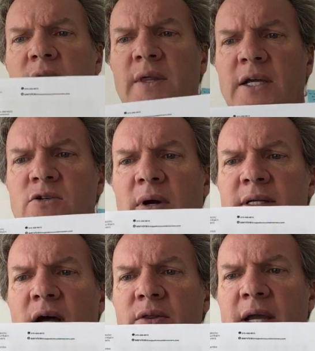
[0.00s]
they actually
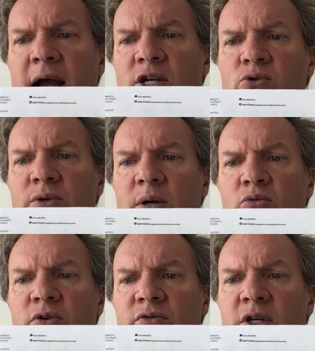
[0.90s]
write down the actual
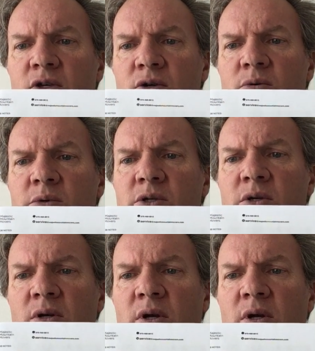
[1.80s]
number of cubes